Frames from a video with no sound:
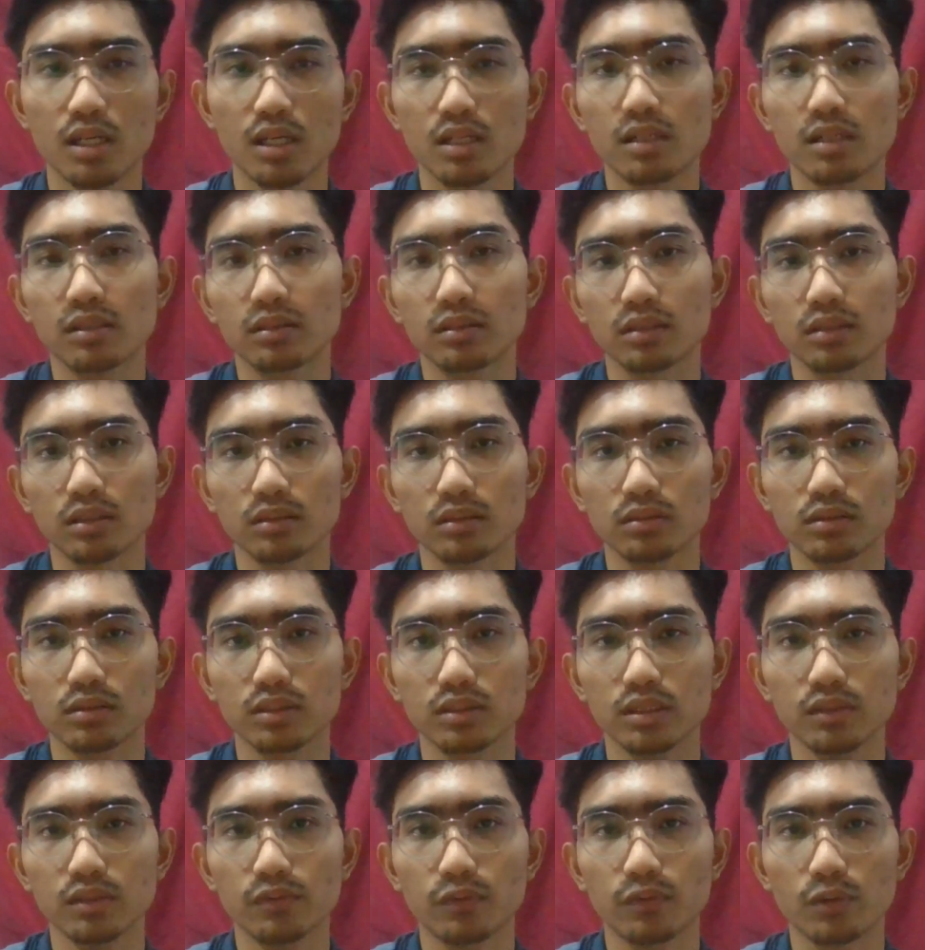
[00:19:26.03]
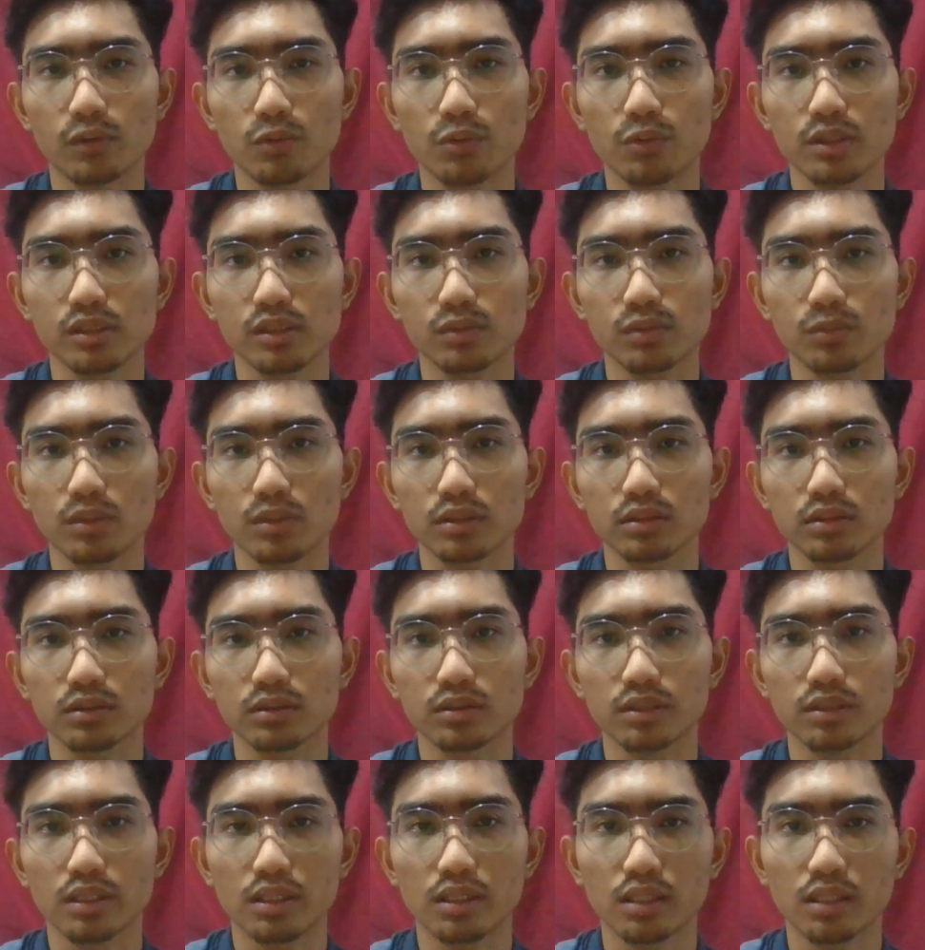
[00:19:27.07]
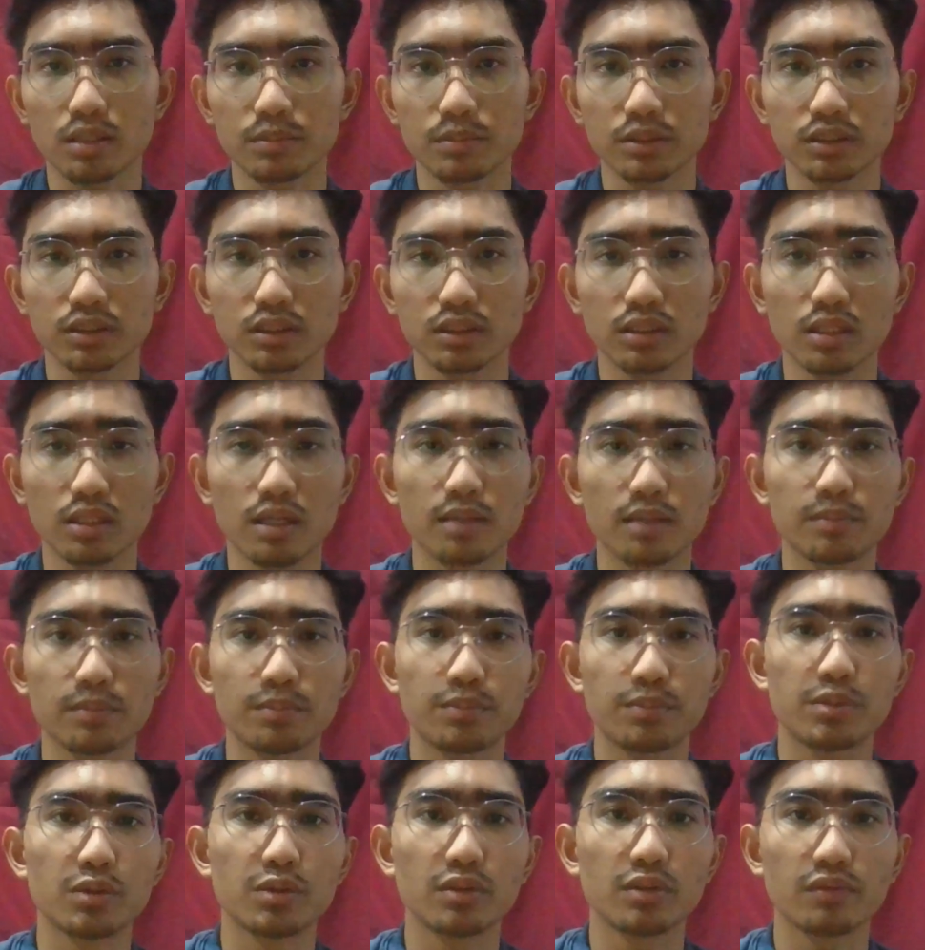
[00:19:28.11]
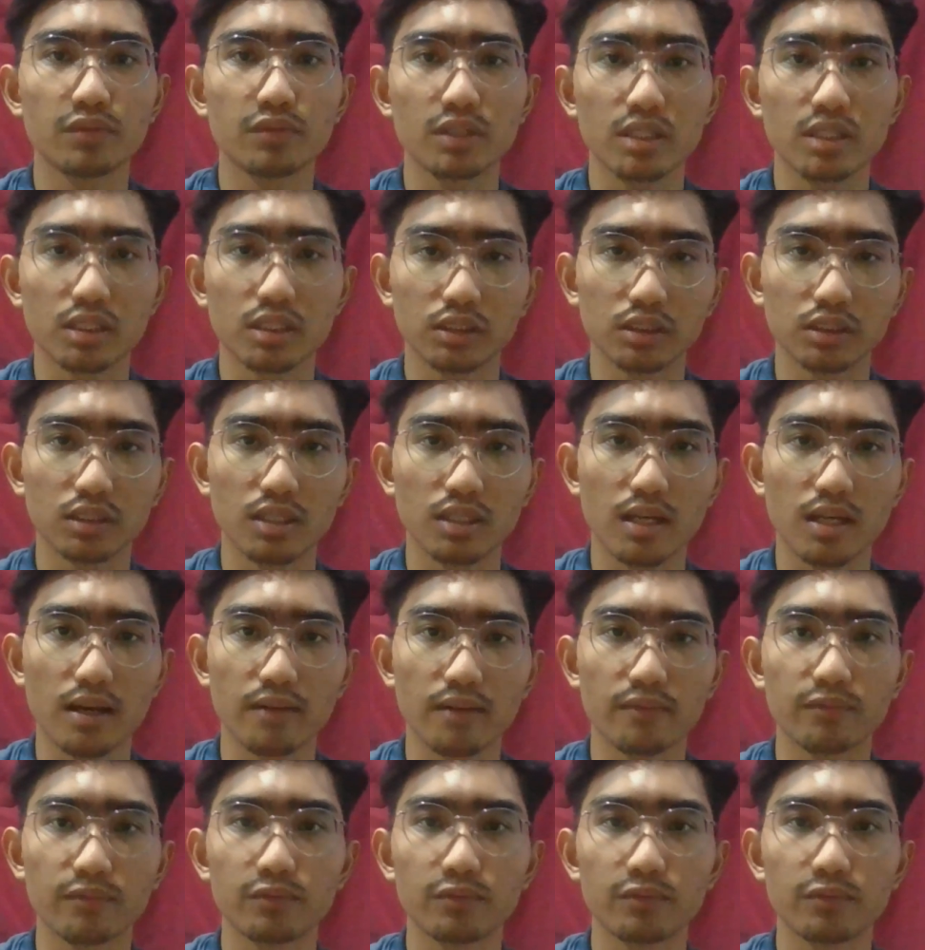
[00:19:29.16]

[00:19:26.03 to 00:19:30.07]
Technology for wastewater reclamation and purification have